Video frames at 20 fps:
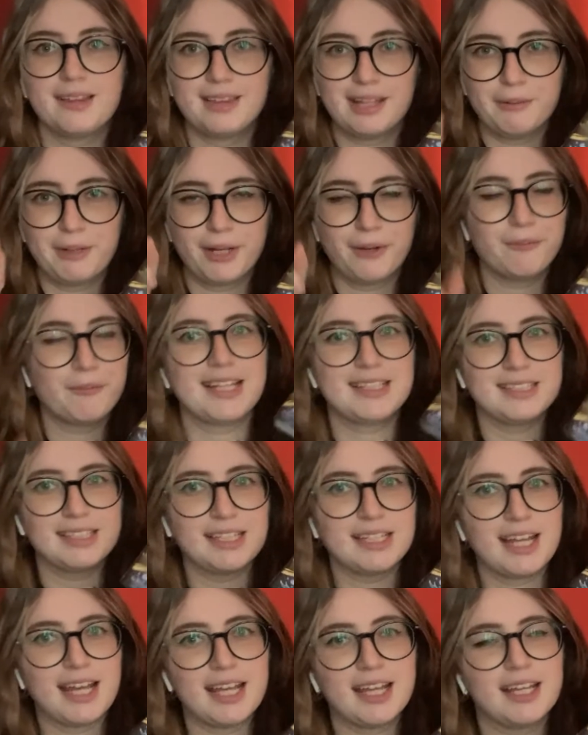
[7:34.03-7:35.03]
There we go. I
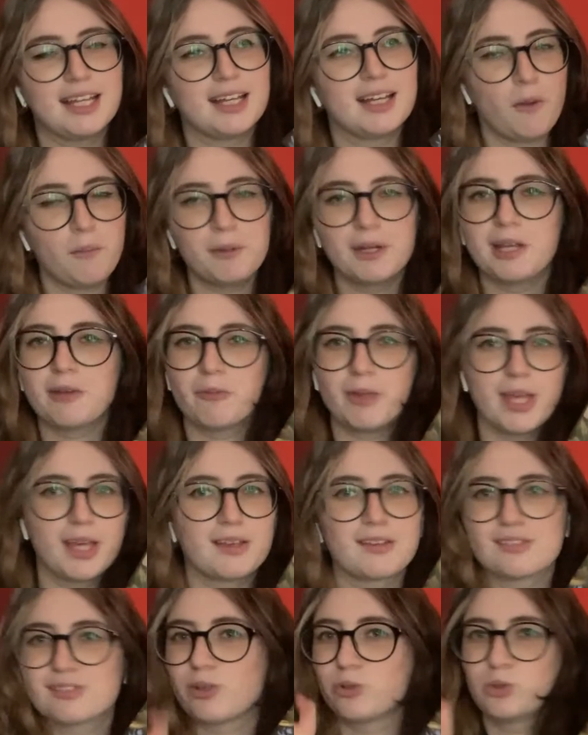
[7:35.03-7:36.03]
did a opening
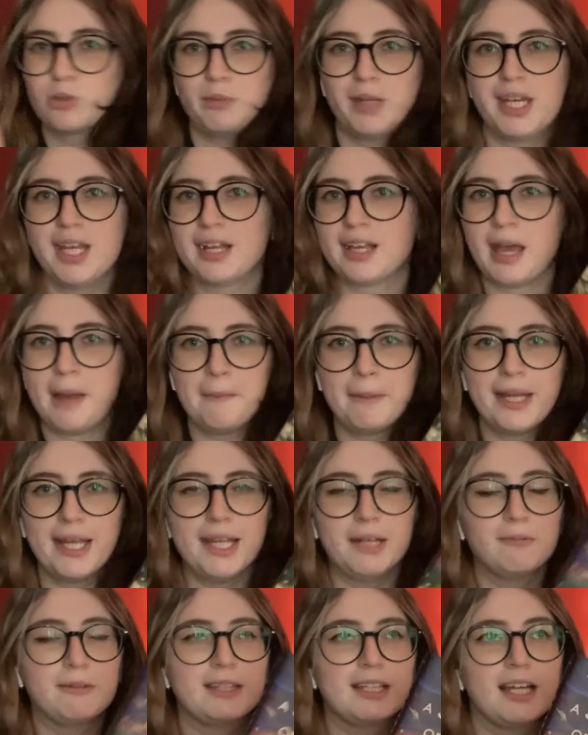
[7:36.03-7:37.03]
week social media
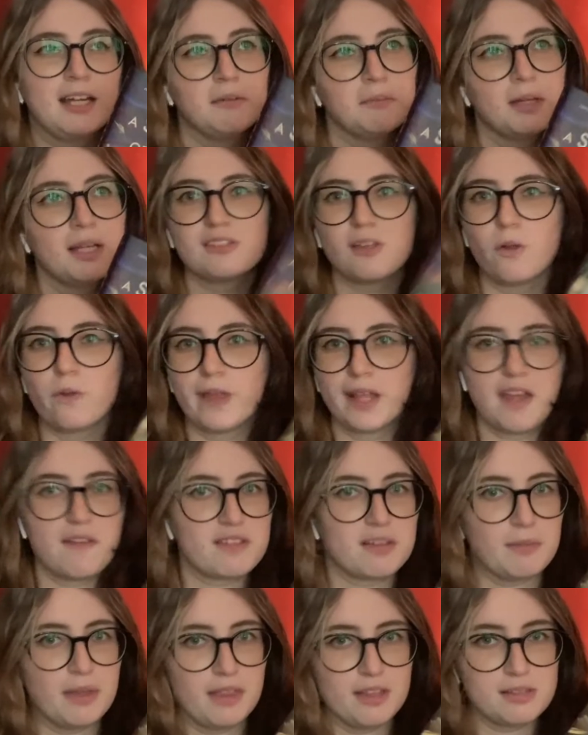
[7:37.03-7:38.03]
campaign with them. So they
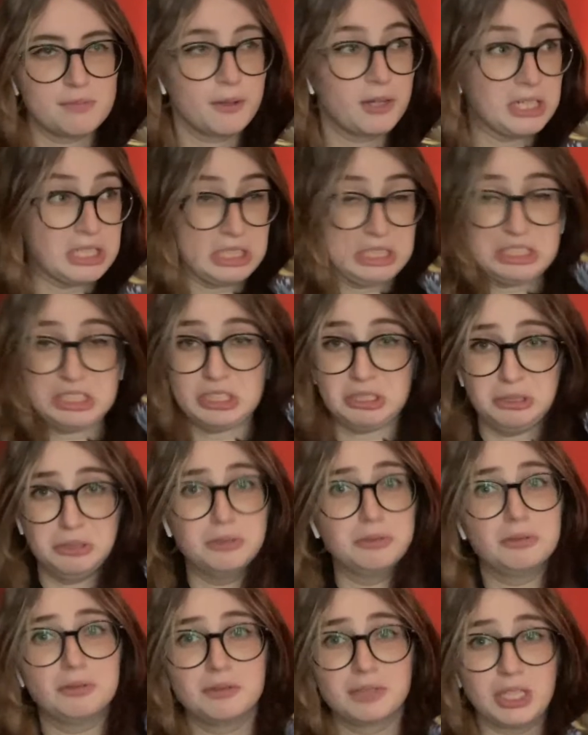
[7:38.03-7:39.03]
gifted me this book
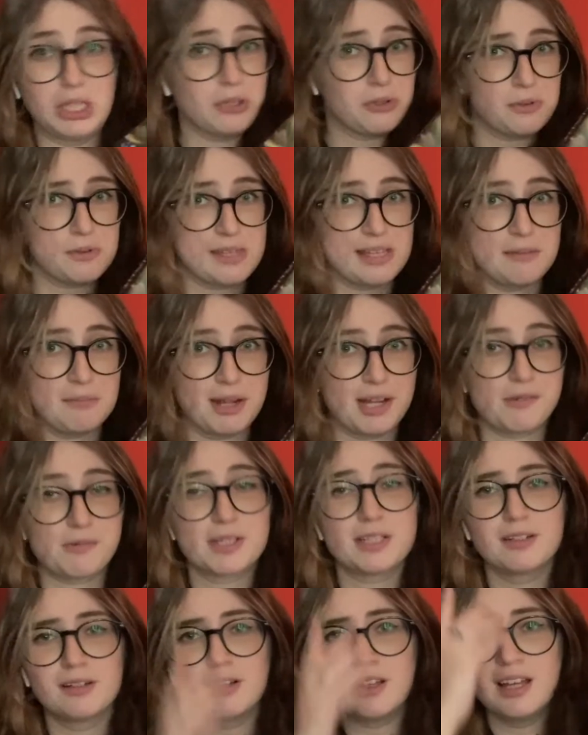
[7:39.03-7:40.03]
to use in my
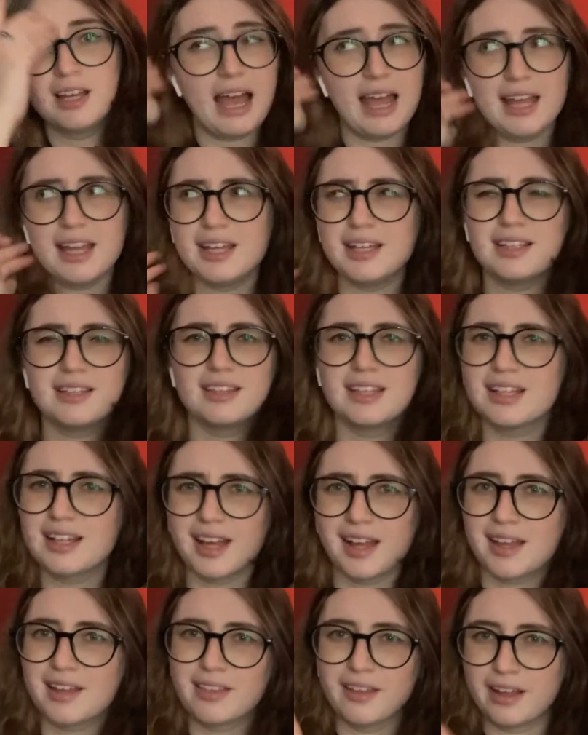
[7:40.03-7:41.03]
reel. I think I
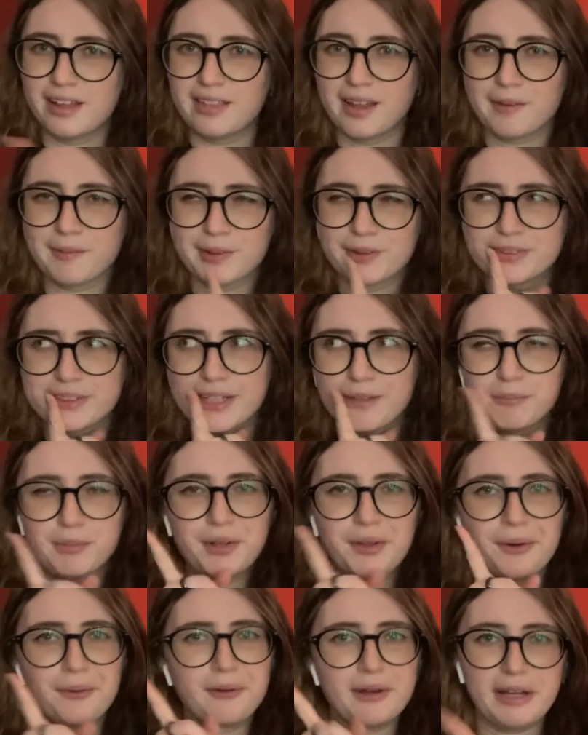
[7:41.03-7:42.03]
can link that reel down
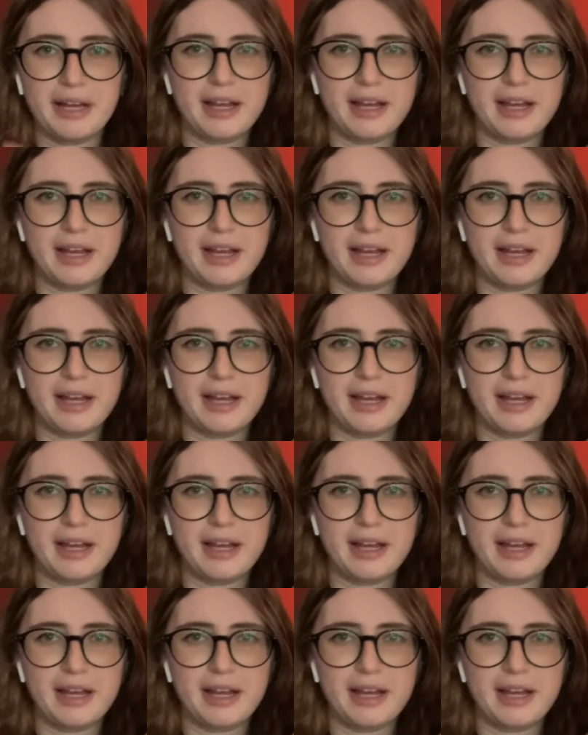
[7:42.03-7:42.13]
below.